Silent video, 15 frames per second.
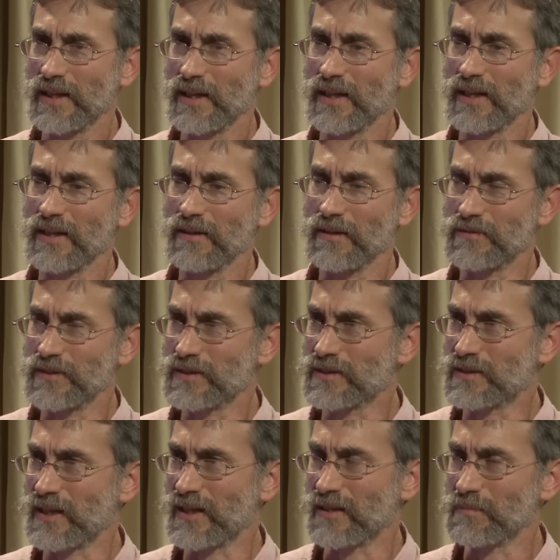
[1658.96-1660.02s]
of this
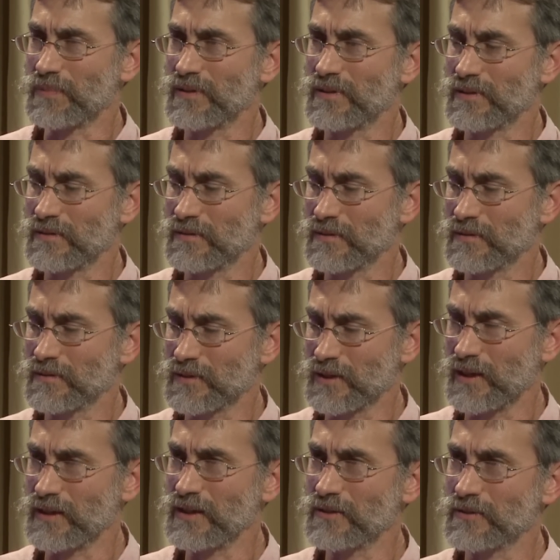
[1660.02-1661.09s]
stamp,
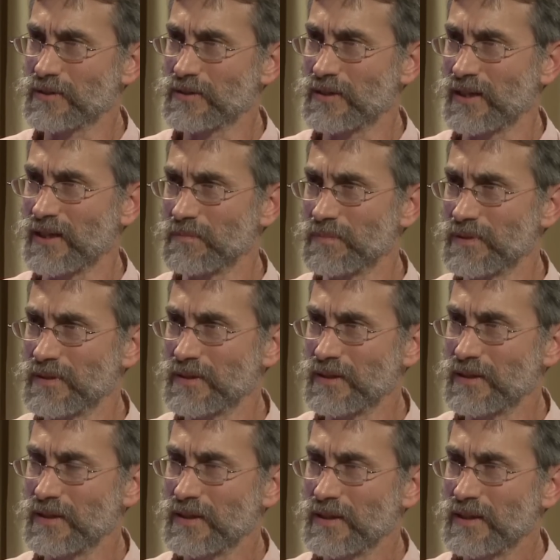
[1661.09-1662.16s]
tiny little stamp,
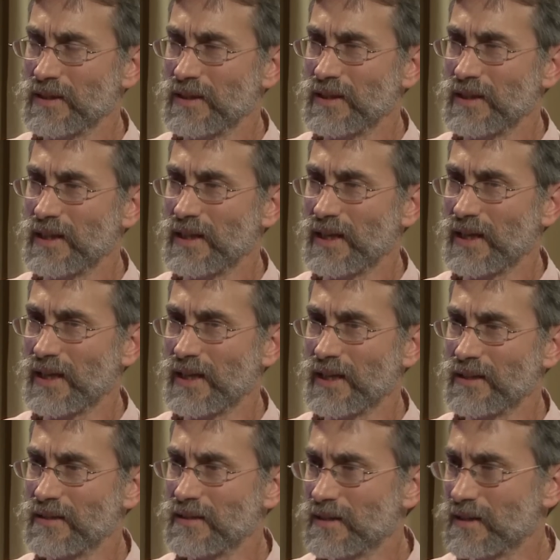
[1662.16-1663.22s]

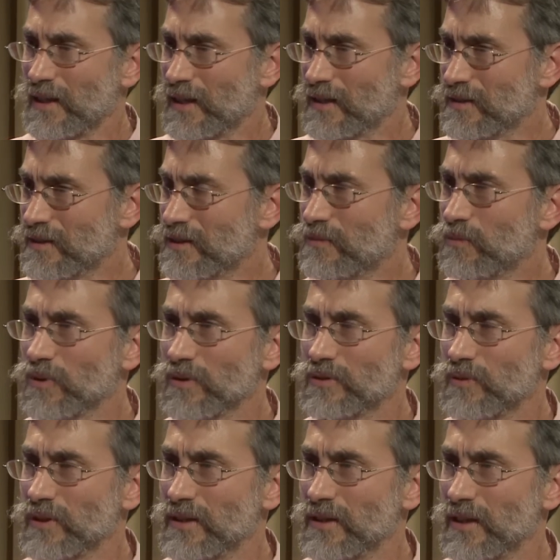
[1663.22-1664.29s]
and it has these
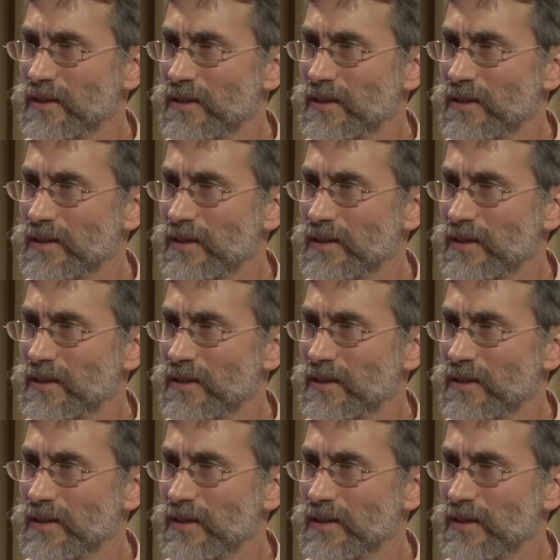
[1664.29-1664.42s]
words written